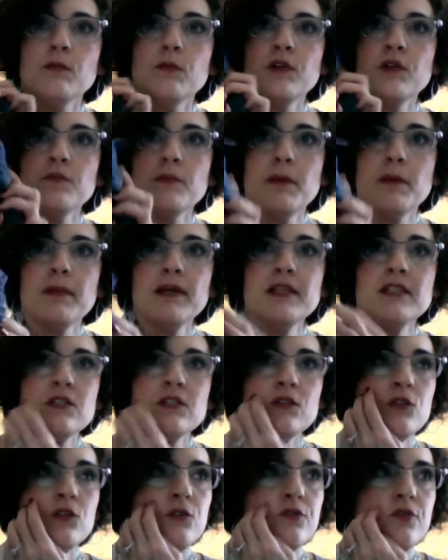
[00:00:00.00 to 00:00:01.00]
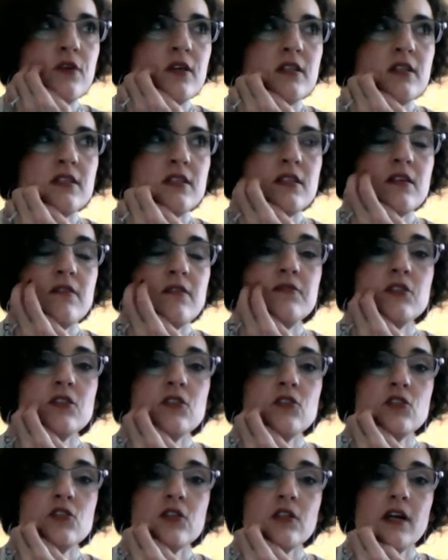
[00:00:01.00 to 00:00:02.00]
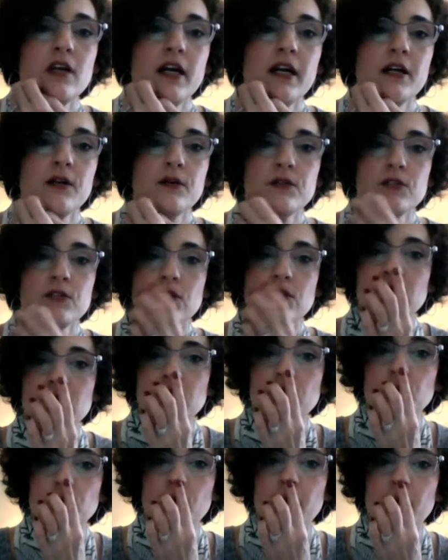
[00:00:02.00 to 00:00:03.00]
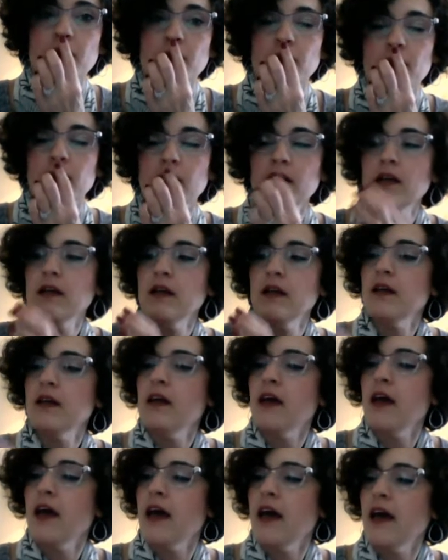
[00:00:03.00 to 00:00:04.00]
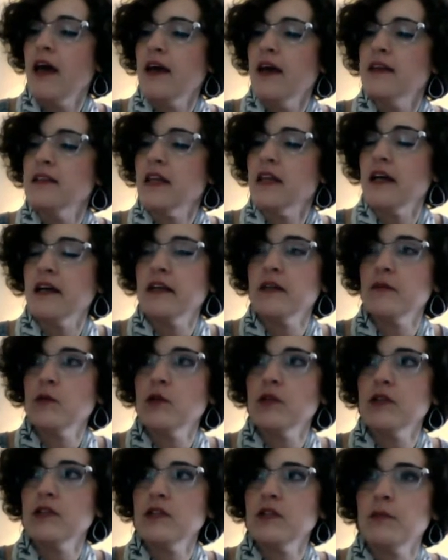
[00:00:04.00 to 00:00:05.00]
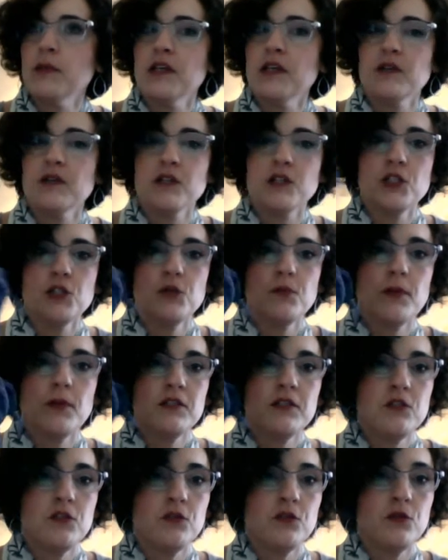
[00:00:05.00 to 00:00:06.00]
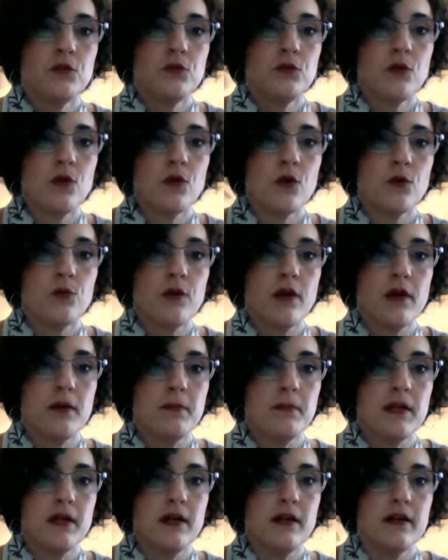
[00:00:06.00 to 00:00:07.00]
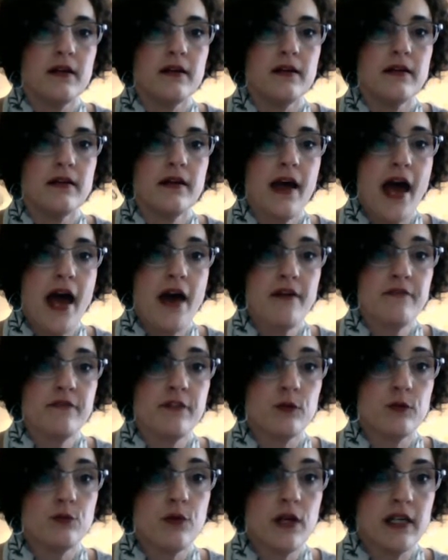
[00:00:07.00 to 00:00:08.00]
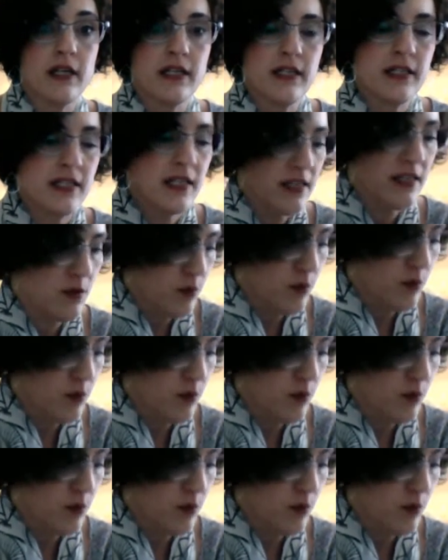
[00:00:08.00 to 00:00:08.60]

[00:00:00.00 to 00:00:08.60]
one of my best girlfriends lives in Chicago, and she's a runner. And I am going to make her a 2x2 ribbed hat for running in the